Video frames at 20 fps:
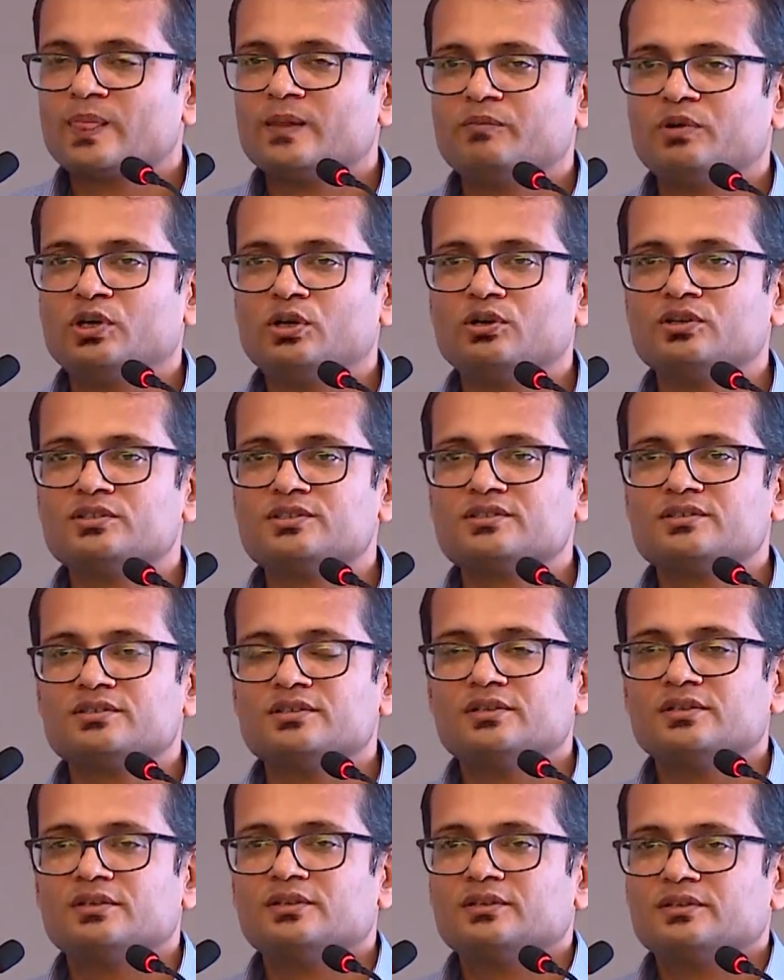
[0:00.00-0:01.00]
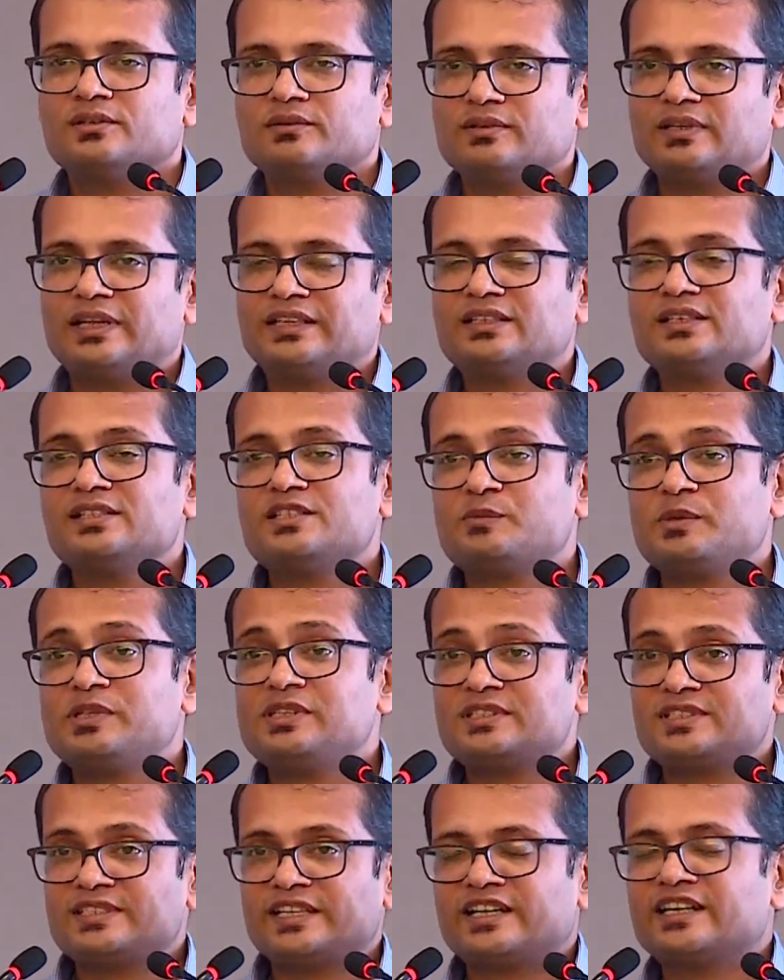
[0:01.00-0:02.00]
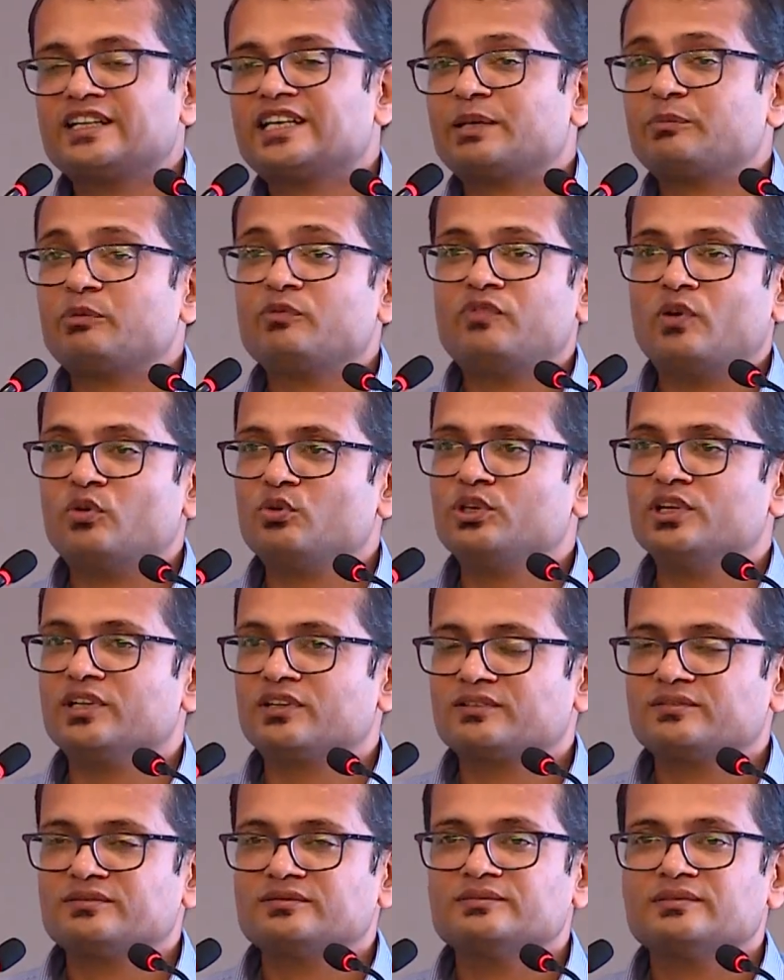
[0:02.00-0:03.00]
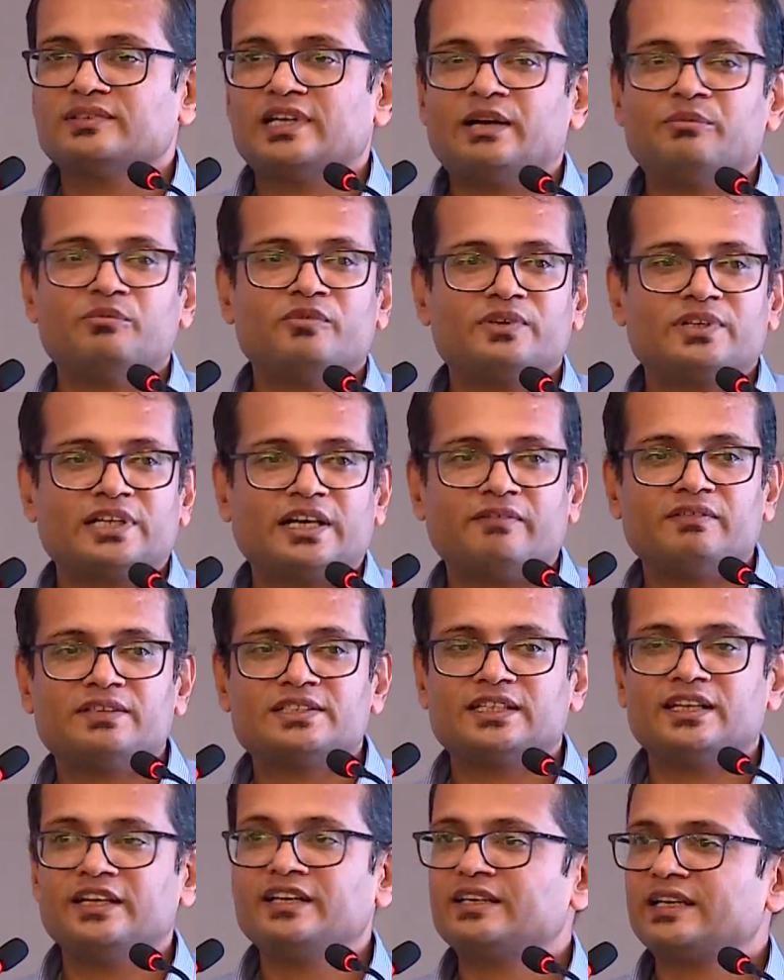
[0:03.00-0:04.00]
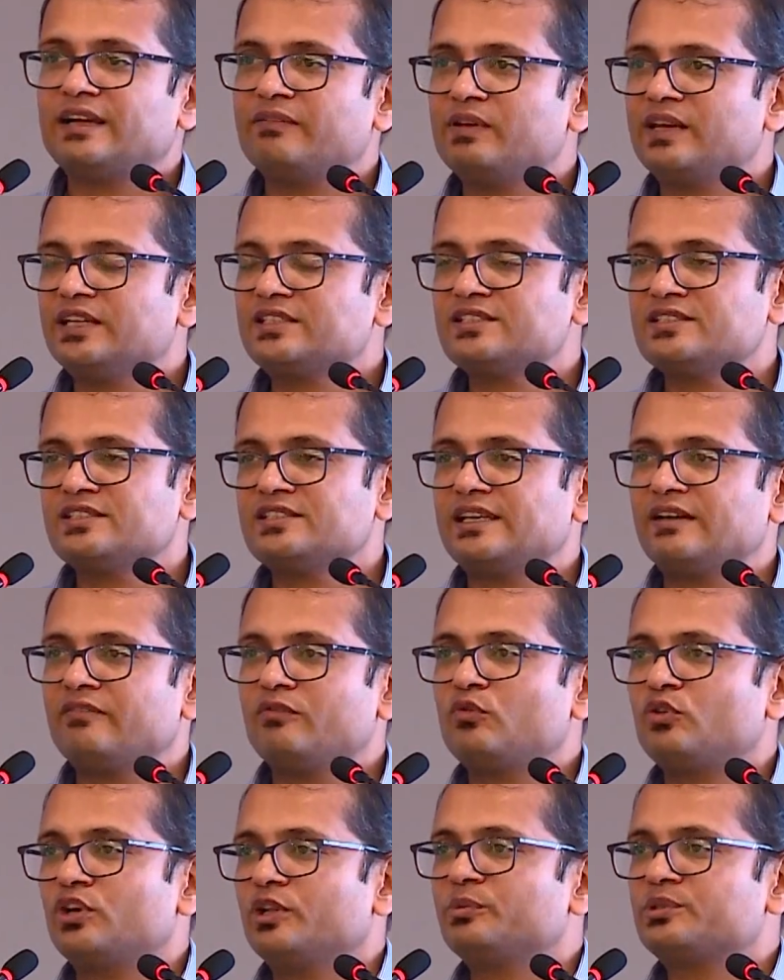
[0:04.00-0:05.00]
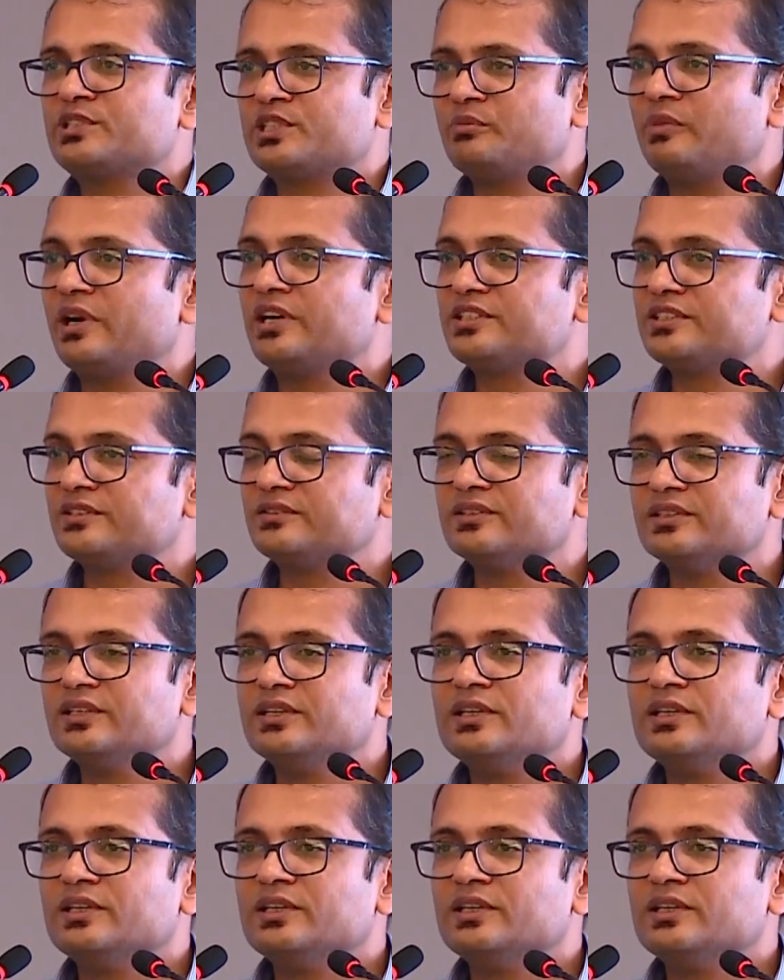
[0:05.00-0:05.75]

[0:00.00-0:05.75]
because like especially the second type of founder, I'm selling travel accessories, I have a 40% margin.